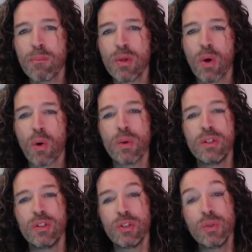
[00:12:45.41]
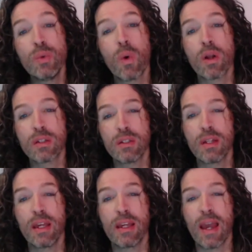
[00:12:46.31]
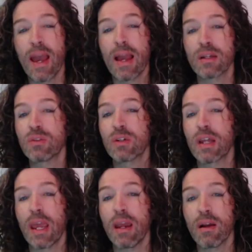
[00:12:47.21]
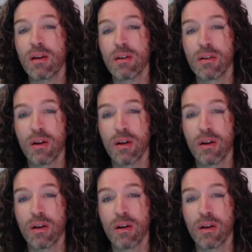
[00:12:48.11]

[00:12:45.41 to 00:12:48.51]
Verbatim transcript: you always do want to take extra care